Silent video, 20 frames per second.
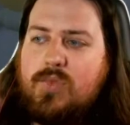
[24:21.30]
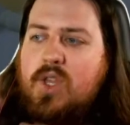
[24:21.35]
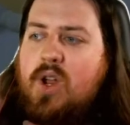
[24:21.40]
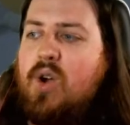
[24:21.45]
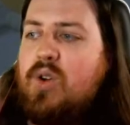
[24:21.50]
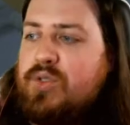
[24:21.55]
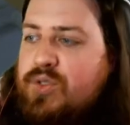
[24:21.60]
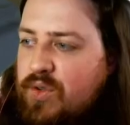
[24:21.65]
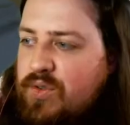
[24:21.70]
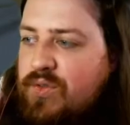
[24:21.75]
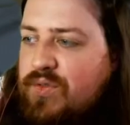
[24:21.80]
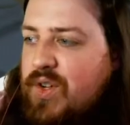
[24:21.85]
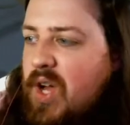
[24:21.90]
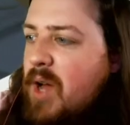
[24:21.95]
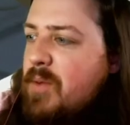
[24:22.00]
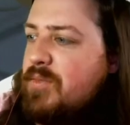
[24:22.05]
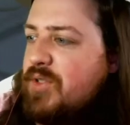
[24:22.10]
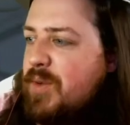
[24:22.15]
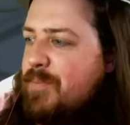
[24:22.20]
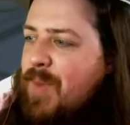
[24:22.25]
Oh, so you've
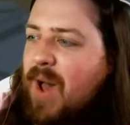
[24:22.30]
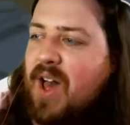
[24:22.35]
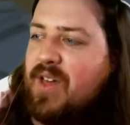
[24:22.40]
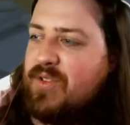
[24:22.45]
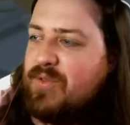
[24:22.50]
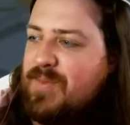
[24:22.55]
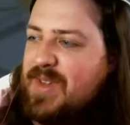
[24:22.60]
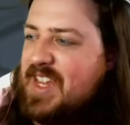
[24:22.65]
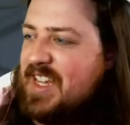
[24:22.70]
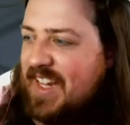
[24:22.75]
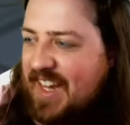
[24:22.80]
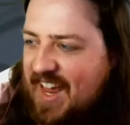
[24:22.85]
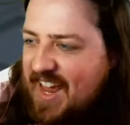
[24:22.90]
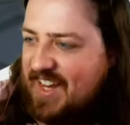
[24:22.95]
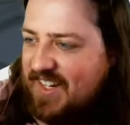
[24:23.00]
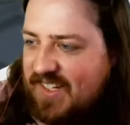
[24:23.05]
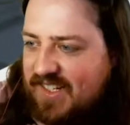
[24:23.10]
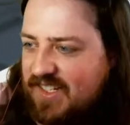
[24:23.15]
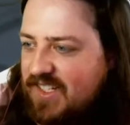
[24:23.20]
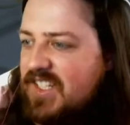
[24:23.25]
come to bother me
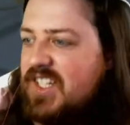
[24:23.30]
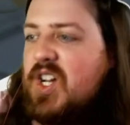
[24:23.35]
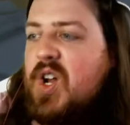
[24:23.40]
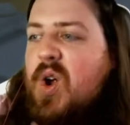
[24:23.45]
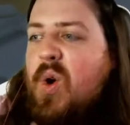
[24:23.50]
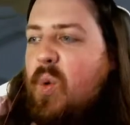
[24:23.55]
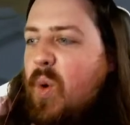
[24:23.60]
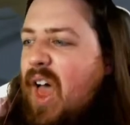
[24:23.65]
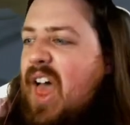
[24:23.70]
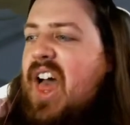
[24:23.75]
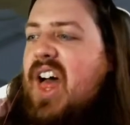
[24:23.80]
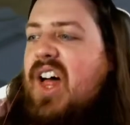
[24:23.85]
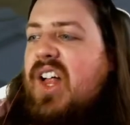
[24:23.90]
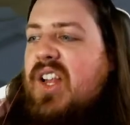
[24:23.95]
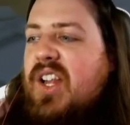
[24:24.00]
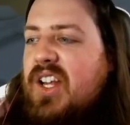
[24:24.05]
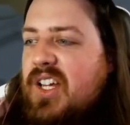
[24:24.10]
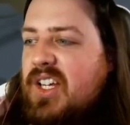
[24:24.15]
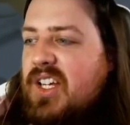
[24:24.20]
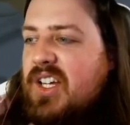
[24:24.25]
again.
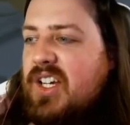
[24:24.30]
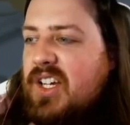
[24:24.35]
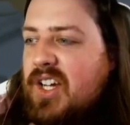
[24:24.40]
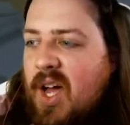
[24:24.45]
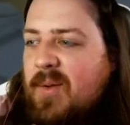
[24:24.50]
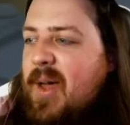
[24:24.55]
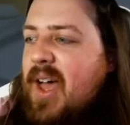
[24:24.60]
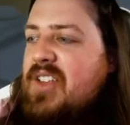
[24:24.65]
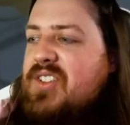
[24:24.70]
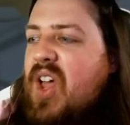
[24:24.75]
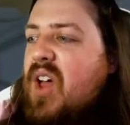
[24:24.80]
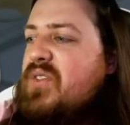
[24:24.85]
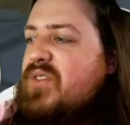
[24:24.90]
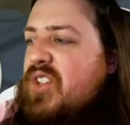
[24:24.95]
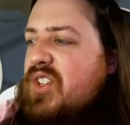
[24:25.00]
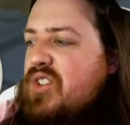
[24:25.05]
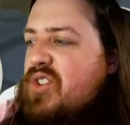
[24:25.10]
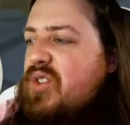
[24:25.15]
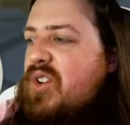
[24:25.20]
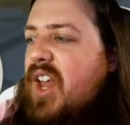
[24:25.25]
Well... Come as
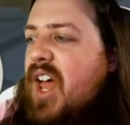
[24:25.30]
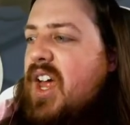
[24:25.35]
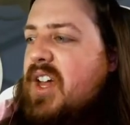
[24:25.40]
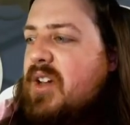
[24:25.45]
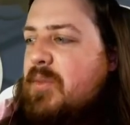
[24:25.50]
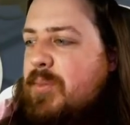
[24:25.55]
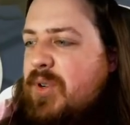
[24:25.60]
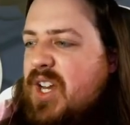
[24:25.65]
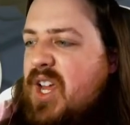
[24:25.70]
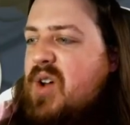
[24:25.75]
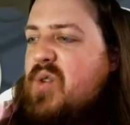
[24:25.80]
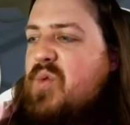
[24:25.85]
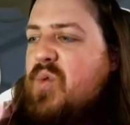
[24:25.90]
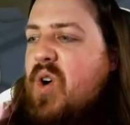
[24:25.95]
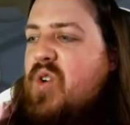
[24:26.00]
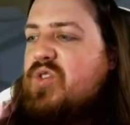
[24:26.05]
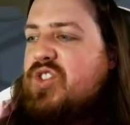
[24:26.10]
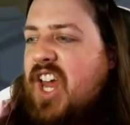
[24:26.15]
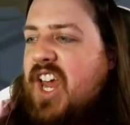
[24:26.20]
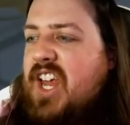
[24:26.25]
often you'd like, but it
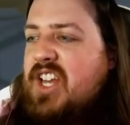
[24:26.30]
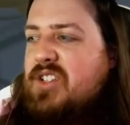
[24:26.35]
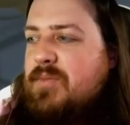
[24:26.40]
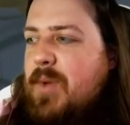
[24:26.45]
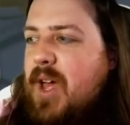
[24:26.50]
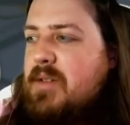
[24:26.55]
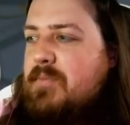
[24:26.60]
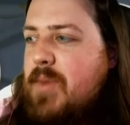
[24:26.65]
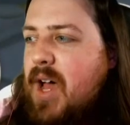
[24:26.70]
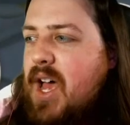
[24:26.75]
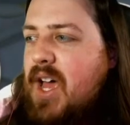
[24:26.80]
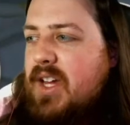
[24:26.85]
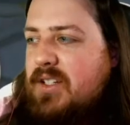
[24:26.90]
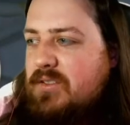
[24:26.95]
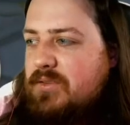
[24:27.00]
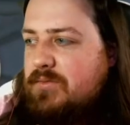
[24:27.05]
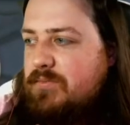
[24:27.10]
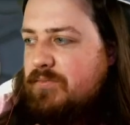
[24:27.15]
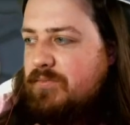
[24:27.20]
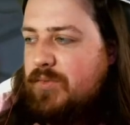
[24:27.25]
won't change my
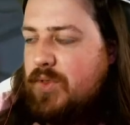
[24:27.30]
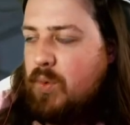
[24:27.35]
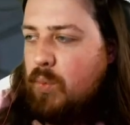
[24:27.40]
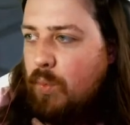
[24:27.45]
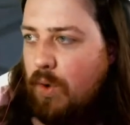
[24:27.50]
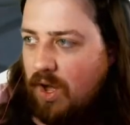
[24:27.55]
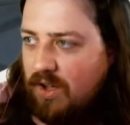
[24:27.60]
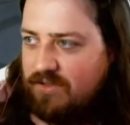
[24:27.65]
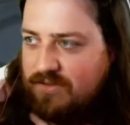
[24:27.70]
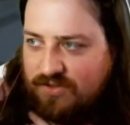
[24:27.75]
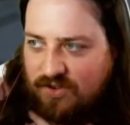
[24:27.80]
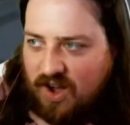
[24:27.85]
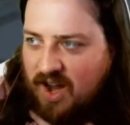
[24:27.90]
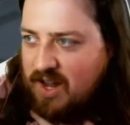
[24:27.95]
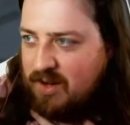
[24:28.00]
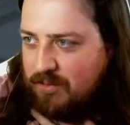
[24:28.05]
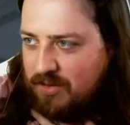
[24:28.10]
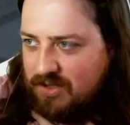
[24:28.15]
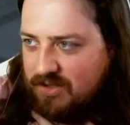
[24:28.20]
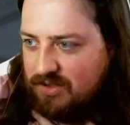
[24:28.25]
mind. The wall
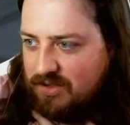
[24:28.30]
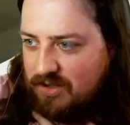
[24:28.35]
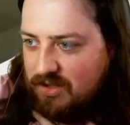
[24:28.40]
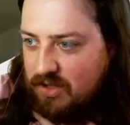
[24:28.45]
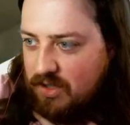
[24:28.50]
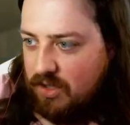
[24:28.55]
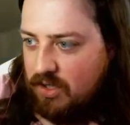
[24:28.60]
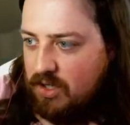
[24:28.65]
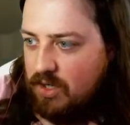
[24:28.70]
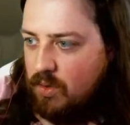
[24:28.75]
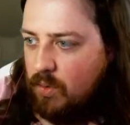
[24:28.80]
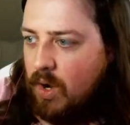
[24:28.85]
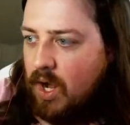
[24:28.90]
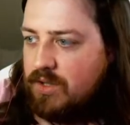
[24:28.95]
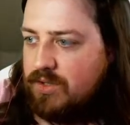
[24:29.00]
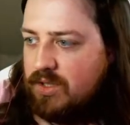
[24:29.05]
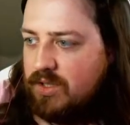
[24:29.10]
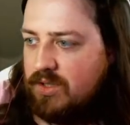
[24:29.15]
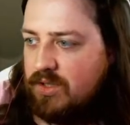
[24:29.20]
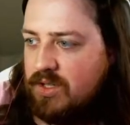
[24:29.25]
fragment.
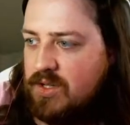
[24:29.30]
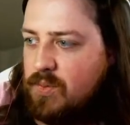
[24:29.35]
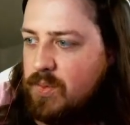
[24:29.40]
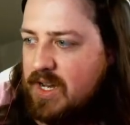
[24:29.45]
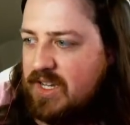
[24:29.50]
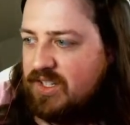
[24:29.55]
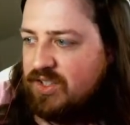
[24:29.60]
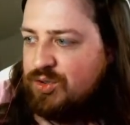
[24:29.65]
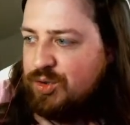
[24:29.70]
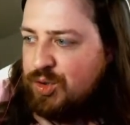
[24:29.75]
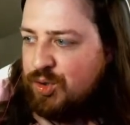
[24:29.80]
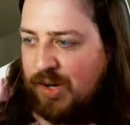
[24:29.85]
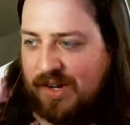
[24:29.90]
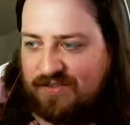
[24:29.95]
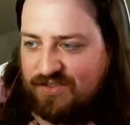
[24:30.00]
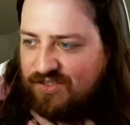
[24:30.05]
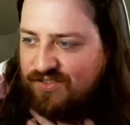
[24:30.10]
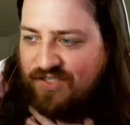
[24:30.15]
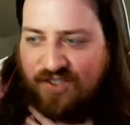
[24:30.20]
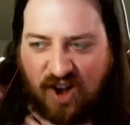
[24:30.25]
What? You went and
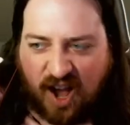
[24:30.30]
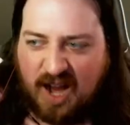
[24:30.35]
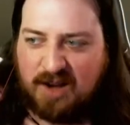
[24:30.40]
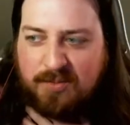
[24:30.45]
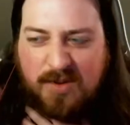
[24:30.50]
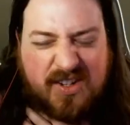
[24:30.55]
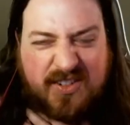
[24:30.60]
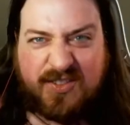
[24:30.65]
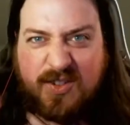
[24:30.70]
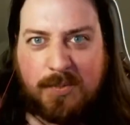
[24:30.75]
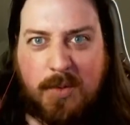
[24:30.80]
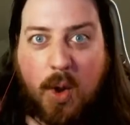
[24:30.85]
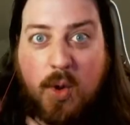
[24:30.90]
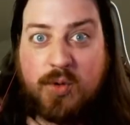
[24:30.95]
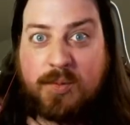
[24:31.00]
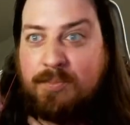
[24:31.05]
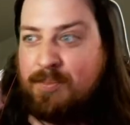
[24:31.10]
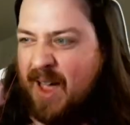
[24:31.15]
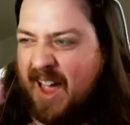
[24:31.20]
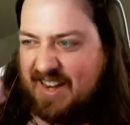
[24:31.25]
retrieved the fragment from
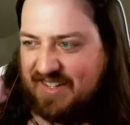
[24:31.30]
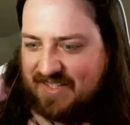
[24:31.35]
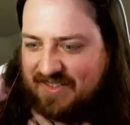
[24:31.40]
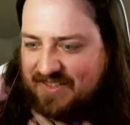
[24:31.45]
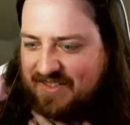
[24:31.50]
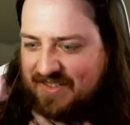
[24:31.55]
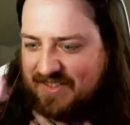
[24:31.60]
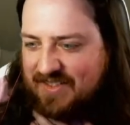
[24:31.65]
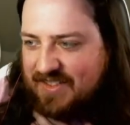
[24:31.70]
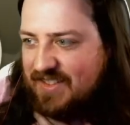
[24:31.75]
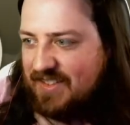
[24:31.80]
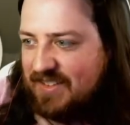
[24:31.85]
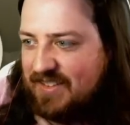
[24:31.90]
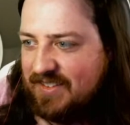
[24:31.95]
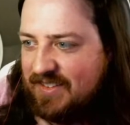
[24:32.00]
those bandits?